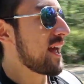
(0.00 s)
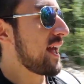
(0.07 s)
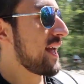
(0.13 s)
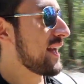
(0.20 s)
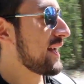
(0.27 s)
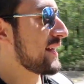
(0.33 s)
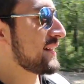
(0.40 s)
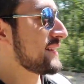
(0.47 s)

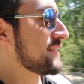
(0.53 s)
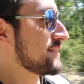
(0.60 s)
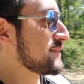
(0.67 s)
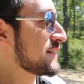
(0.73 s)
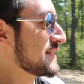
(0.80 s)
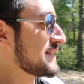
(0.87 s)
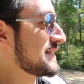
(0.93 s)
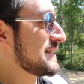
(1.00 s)
And you
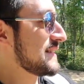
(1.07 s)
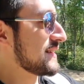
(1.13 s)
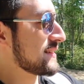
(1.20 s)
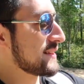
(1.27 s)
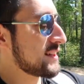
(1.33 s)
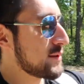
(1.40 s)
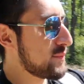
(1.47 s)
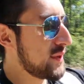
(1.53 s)
can see a
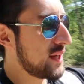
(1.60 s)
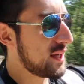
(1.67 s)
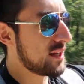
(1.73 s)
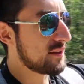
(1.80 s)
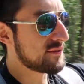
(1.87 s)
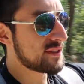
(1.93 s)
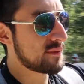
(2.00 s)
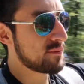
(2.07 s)
little bit
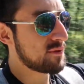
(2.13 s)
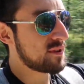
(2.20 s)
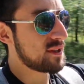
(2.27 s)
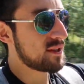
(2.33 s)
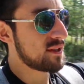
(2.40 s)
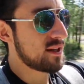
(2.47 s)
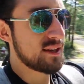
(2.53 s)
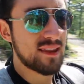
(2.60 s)
of some of the,